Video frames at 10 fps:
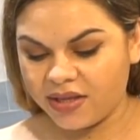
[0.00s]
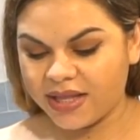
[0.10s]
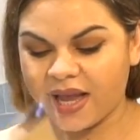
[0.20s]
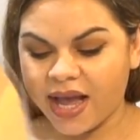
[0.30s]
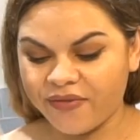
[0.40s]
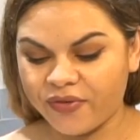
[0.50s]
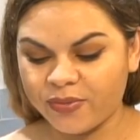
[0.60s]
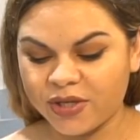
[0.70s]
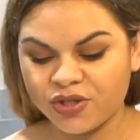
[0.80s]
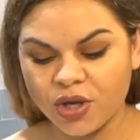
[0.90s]
the guy from
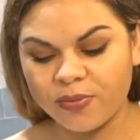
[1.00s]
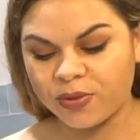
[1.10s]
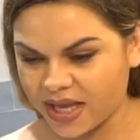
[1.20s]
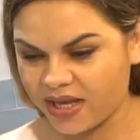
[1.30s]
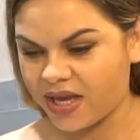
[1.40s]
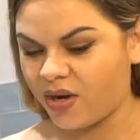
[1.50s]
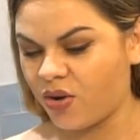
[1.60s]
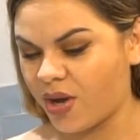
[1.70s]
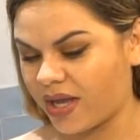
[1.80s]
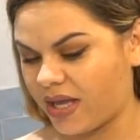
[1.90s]
the shop said
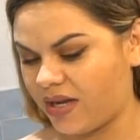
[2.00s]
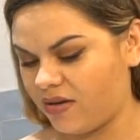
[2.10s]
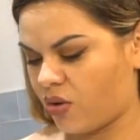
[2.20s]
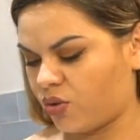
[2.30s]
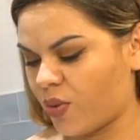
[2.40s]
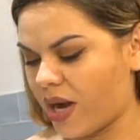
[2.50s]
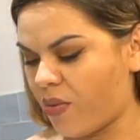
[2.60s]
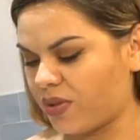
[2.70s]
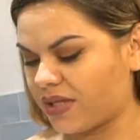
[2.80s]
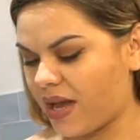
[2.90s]
hello again, because when I
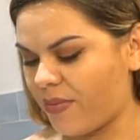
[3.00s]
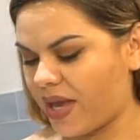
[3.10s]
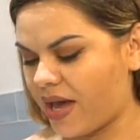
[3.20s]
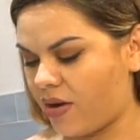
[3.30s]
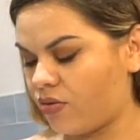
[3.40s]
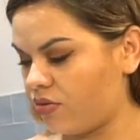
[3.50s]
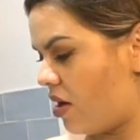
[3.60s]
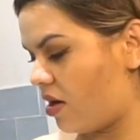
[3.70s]
was coming out,